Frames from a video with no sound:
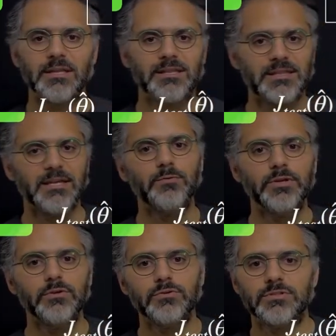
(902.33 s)
then we
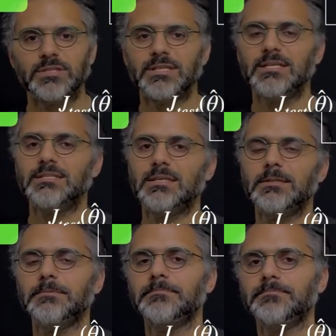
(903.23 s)
use the test set.
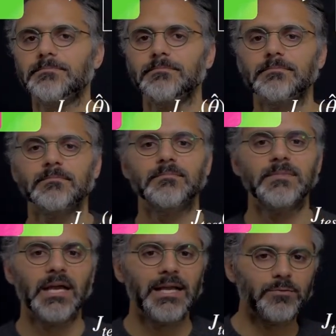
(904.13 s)

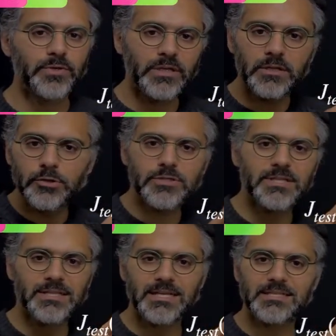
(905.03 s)
And we use the
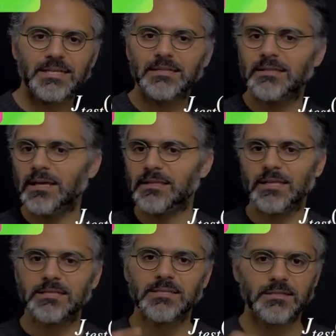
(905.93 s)
test set and
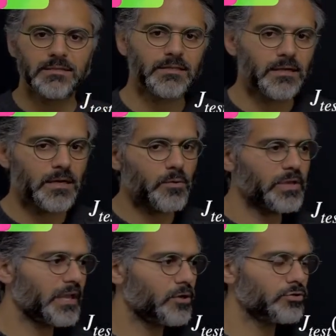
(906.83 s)
that's it. Then now we
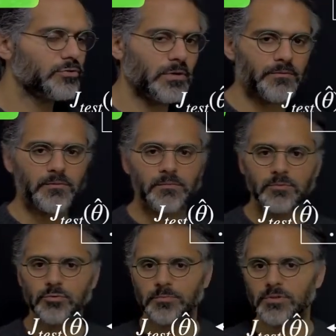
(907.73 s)
can go
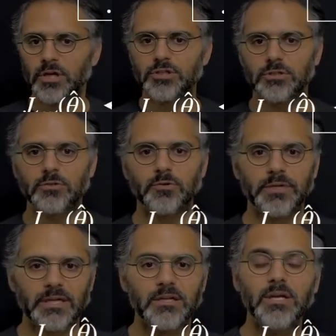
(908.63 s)
to production, or we
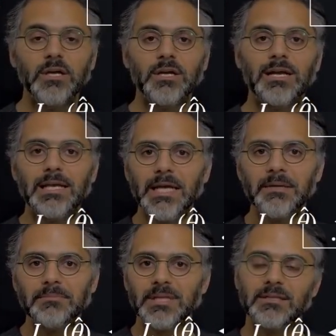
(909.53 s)
can
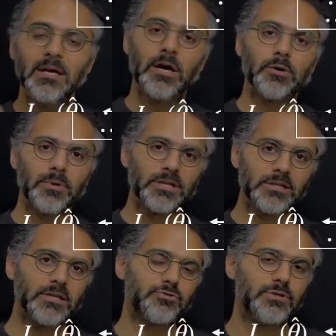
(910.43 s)
claim that our model
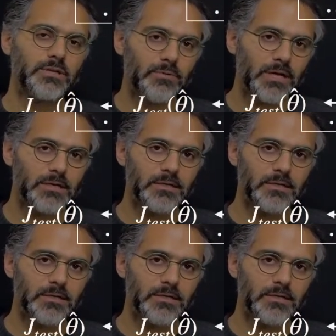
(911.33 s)
does really well,